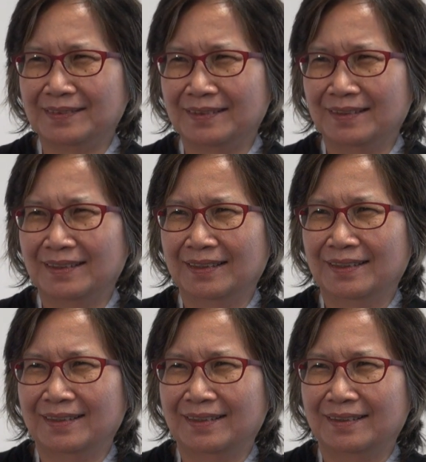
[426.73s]
you'd like to
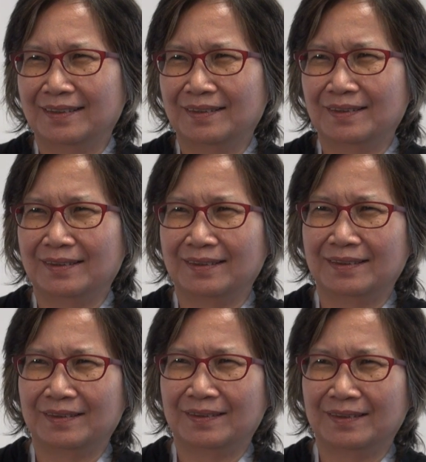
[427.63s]
add about what you think
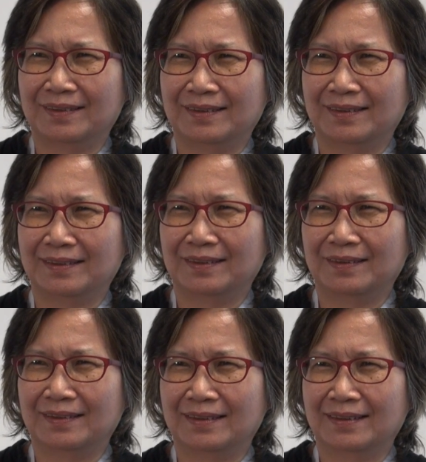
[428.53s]
is going to be the
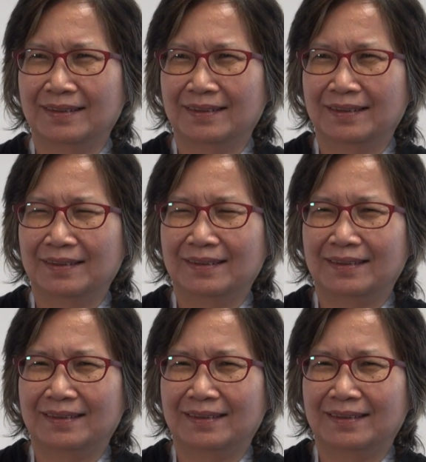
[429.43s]
future of the internet?